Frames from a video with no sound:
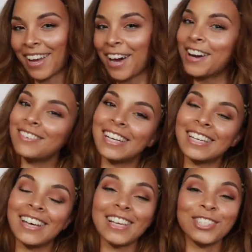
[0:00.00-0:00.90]

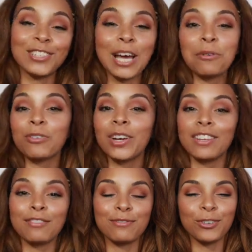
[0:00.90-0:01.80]
Alright guys, so now we're
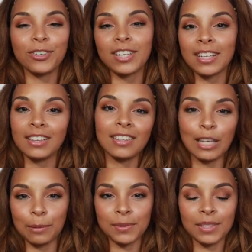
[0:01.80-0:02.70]
ready for
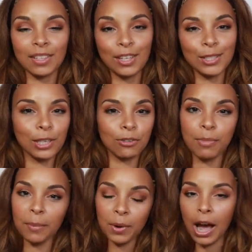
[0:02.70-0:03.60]
lips. So
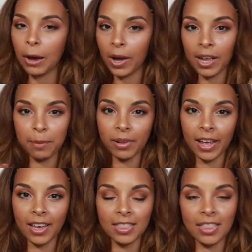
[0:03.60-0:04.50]
remember how I
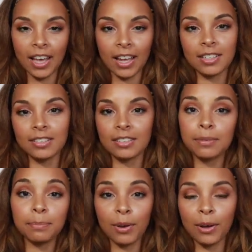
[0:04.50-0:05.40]
applied that
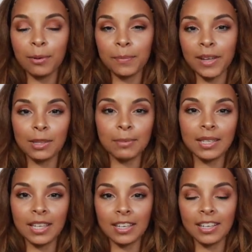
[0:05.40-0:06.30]
lip balm at the
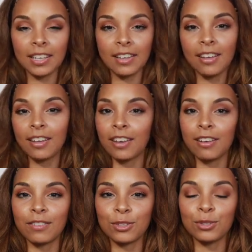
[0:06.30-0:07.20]
beginning
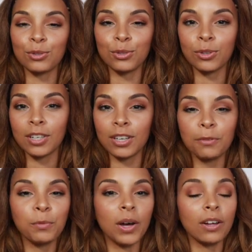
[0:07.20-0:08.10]
of the tutorial?
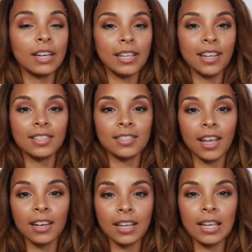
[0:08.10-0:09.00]
Well, it has
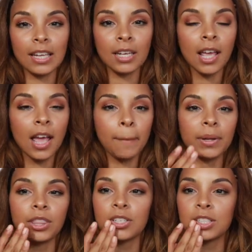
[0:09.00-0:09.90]
set in,
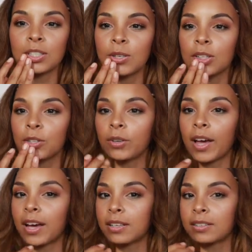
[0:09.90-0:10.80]
but there's still a little
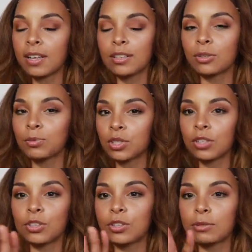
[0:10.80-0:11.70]
excess, so I'm just
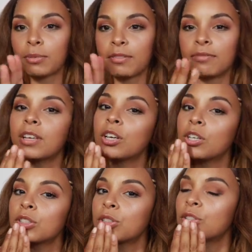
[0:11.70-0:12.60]
going to use my
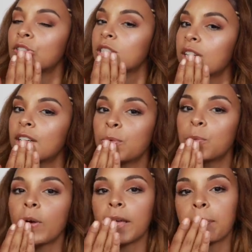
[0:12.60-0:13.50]
fingers to just kind of
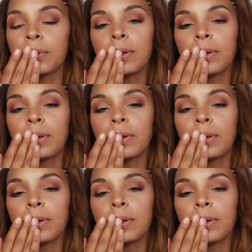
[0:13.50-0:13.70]
wipe